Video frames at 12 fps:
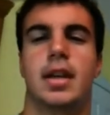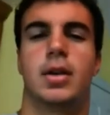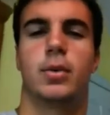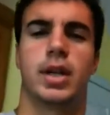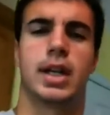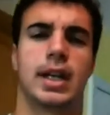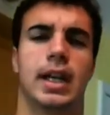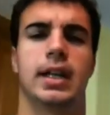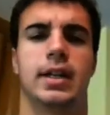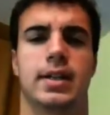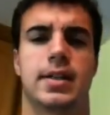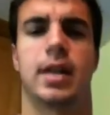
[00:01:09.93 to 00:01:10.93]
When I got
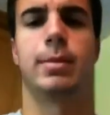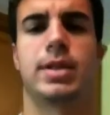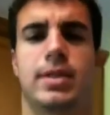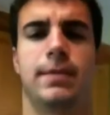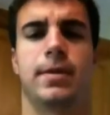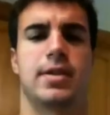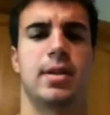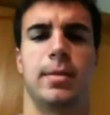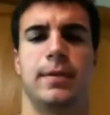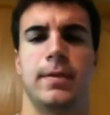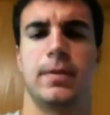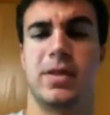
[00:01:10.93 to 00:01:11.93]
it this time, it's the first time
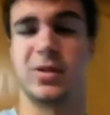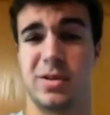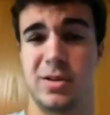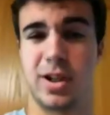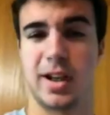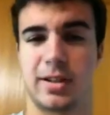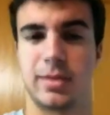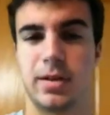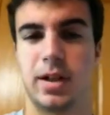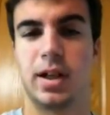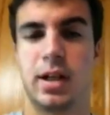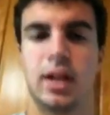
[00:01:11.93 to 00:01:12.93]
I've ever used Jack
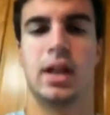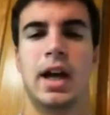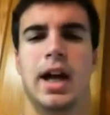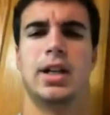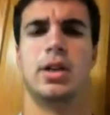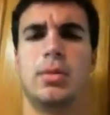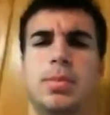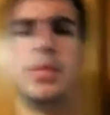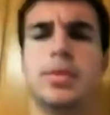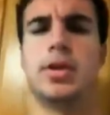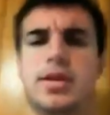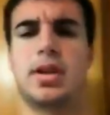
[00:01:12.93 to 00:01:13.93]
3D. I know
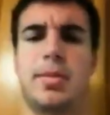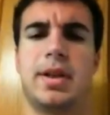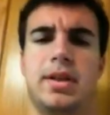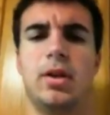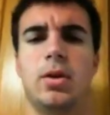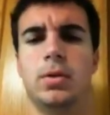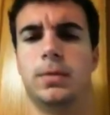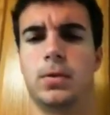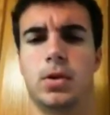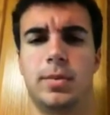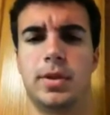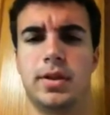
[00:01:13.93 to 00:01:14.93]
people always talk about the old
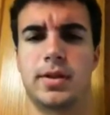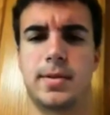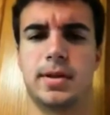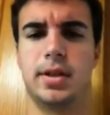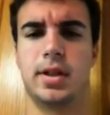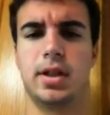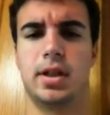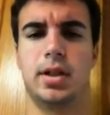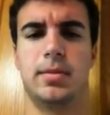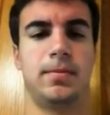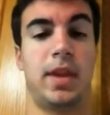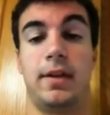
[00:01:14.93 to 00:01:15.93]
formula is really
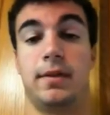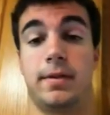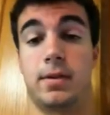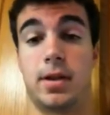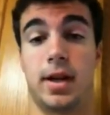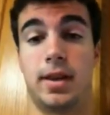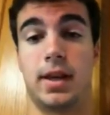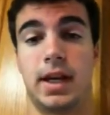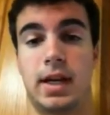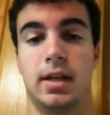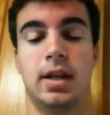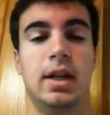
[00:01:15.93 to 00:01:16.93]
good. I've never tried
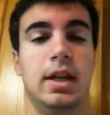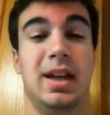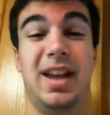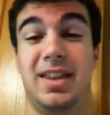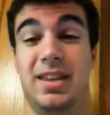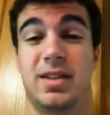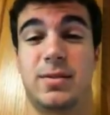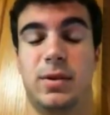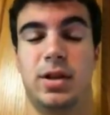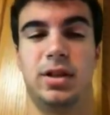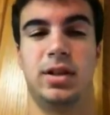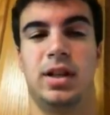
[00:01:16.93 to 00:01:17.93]
that. And this
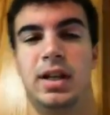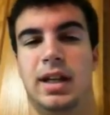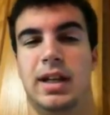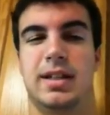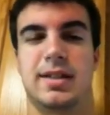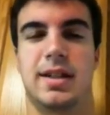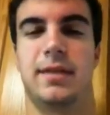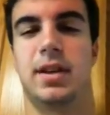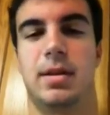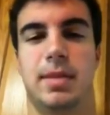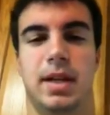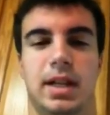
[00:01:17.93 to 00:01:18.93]
one, it doesn't have
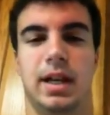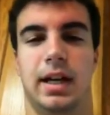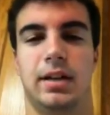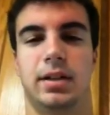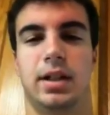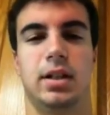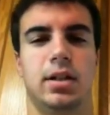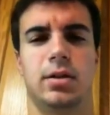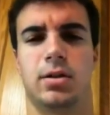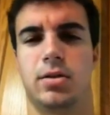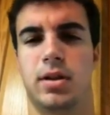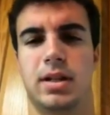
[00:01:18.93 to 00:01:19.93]
any beta-alanine, no
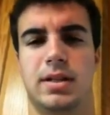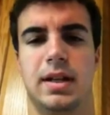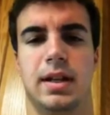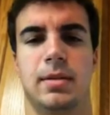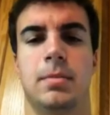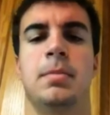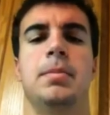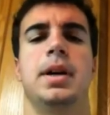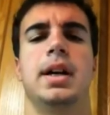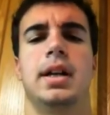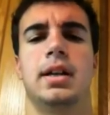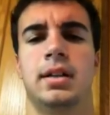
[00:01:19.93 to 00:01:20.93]
creatine,
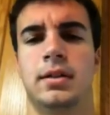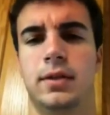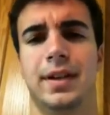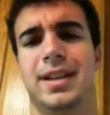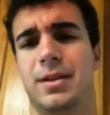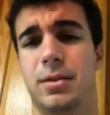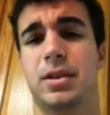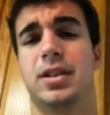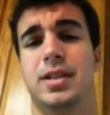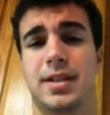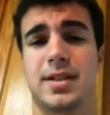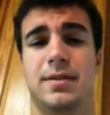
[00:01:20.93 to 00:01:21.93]
but like it really
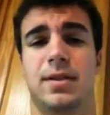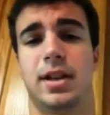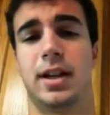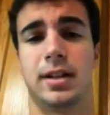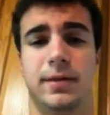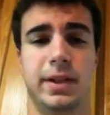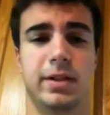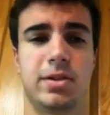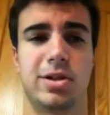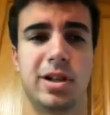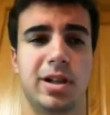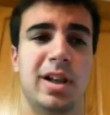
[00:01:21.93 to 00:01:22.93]
does give you a lot of
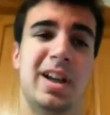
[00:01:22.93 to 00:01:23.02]
energy.